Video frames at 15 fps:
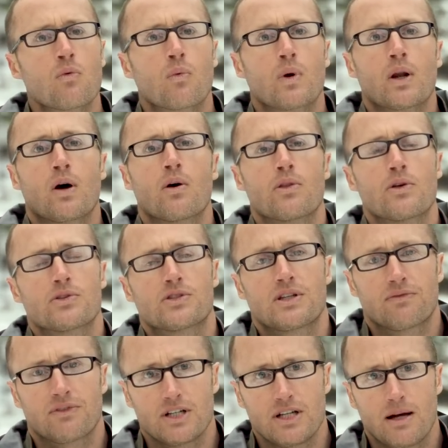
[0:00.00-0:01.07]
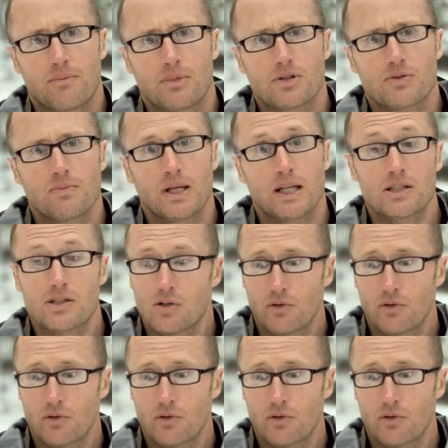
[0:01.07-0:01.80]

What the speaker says: what all those different numbers mean.